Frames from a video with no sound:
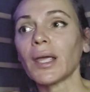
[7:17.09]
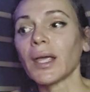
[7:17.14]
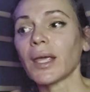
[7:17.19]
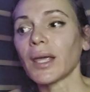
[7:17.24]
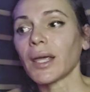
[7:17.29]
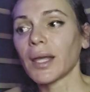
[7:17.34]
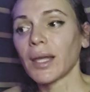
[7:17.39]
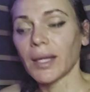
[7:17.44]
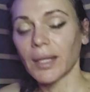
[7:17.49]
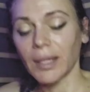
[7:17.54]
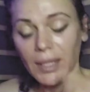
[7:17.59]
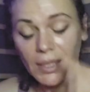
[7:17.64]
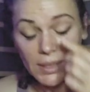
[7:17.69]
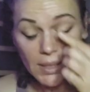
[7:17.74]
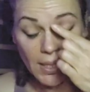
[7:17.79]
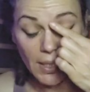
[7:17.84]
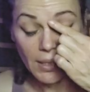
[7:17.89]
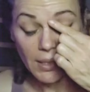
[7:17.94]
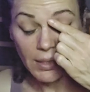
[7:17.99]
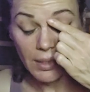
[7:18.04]
And as
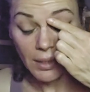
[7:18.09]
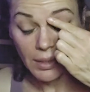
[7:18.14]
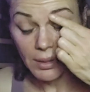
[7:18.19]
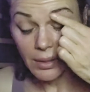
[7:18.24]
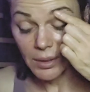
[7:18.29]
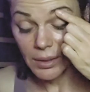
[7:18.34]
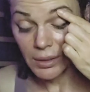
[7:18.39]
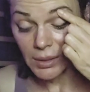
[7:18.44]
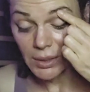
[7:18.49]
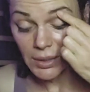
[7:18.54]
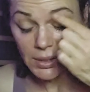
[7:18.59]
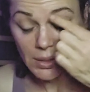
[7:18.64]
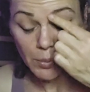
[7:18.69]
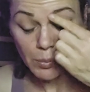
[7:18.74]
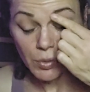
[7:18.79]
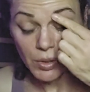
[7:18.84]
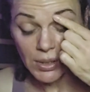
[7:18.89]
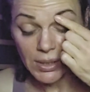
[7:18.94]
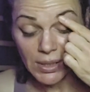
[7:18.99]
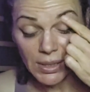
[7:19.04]
I heard
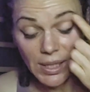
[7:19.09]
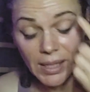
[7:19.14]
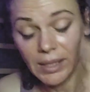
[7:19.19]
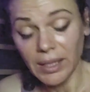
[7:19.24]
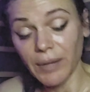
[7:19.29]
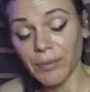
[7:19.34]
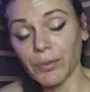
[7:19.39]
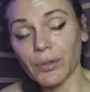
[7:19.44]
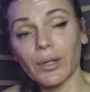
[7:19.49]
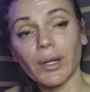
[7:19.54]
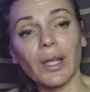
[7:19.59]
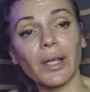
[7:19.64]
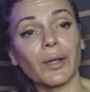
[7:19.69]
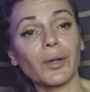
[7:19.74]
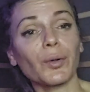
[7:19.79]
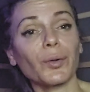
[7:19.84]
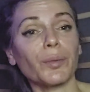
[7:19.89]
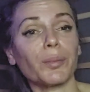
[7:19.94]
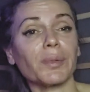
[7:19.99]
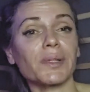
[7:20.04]
someone say it, I forget
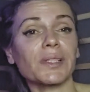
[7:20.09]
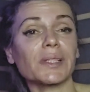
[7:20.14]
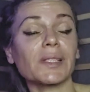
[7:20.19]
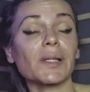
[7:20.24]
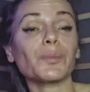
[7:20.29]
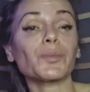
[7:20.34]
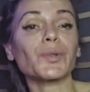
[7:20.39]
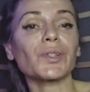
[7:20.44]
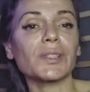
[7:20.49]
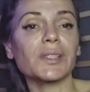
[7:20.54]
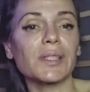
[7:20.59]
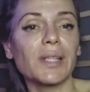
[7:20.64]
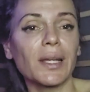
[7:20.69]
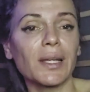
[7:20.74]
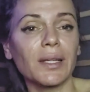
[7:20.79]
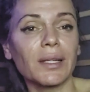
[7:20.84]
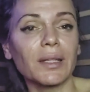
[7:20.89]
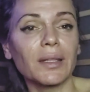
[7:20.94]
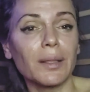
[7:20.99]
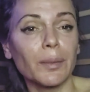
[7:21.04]
who, but someone said
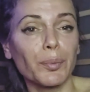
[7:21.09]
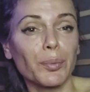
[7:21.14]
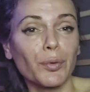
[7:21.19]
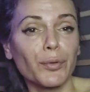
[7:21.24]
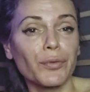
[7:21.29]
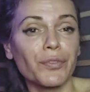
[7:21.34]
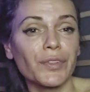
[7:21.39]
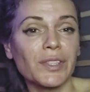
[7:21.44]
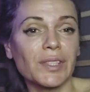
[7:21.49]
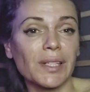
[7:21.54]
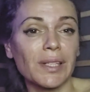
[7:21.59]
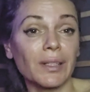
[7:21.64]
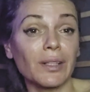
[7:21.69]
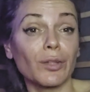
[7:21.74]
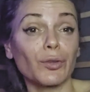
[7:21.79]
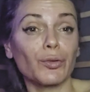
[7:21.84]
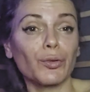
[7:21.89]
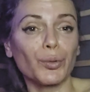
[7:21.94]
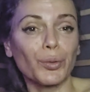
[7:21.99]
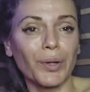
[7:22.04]
it, the proof is in the
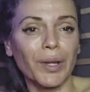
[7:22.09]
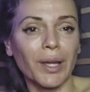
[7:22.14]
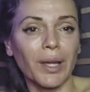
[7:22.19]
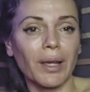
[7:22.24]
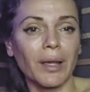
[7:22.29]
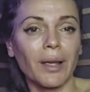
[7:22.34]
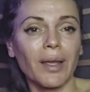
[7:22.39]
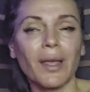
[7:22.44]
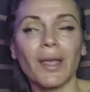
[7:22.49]
doing.